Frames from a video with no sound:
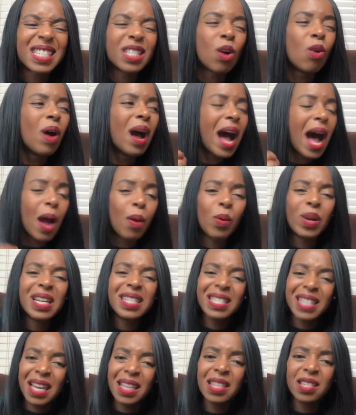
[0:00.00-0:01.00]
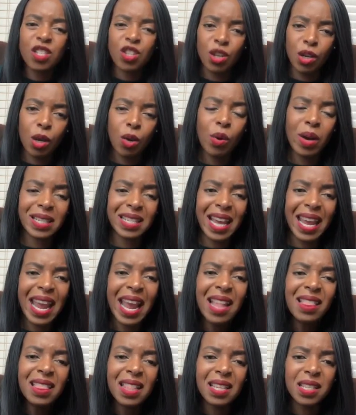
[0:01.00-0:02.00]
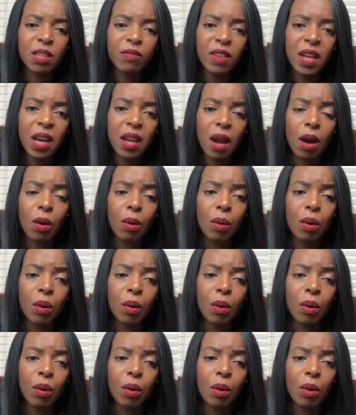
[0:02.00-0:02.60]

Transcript: So I want to say this to you as I end this video.